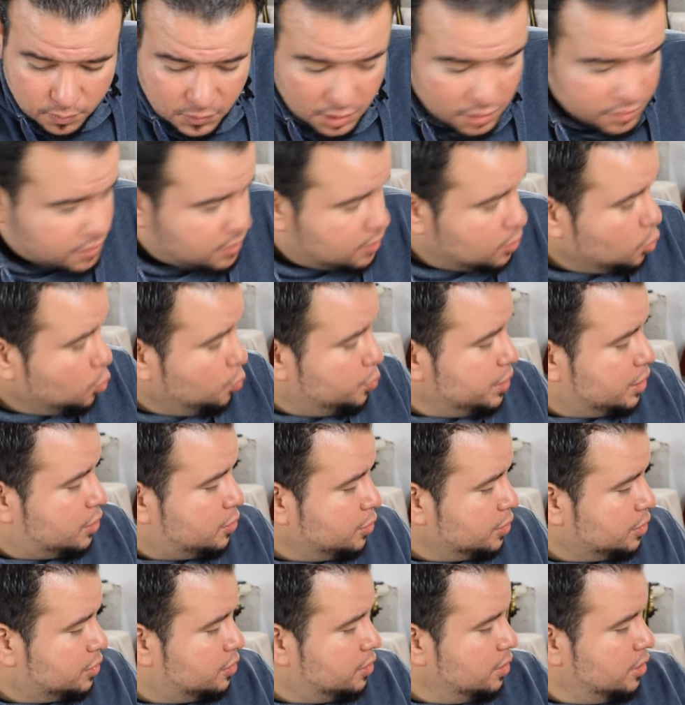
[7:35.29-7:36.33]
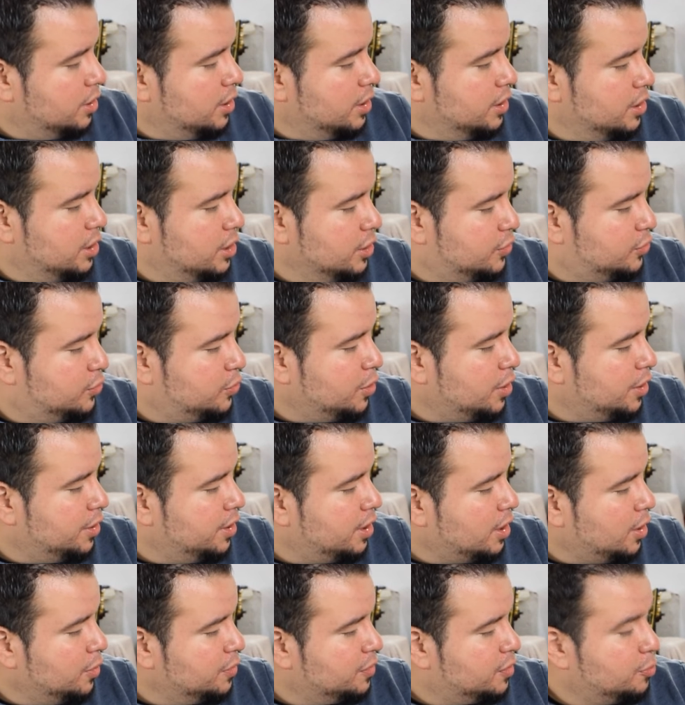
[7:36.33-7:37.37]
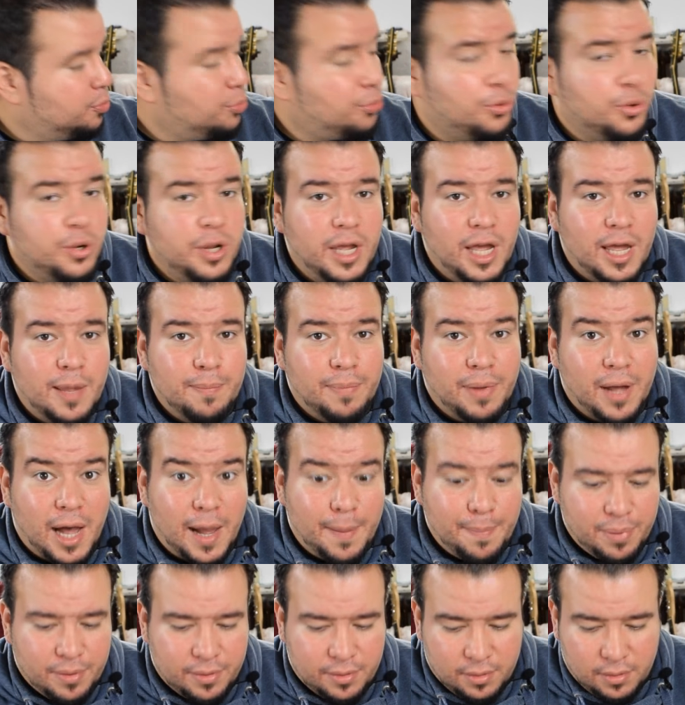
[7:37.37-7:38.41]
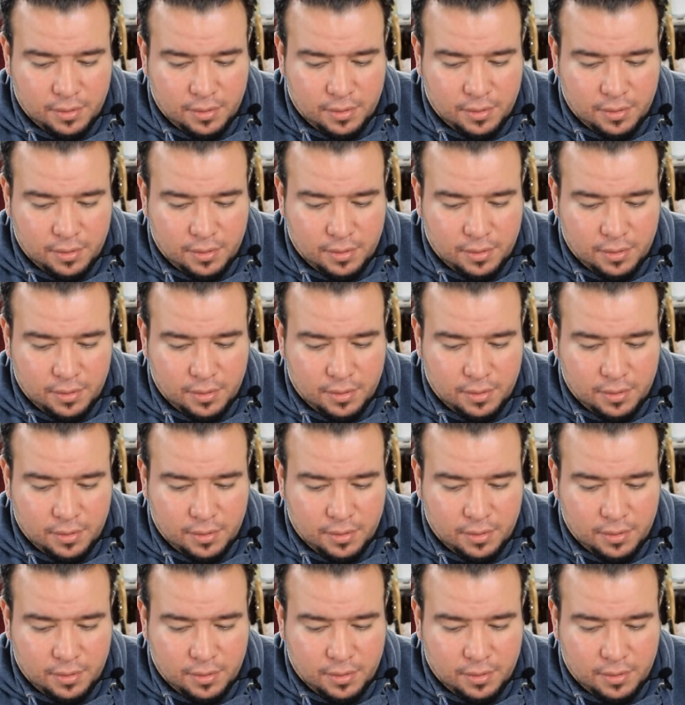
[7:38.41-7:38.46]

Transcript: So we could here turn now the preamp up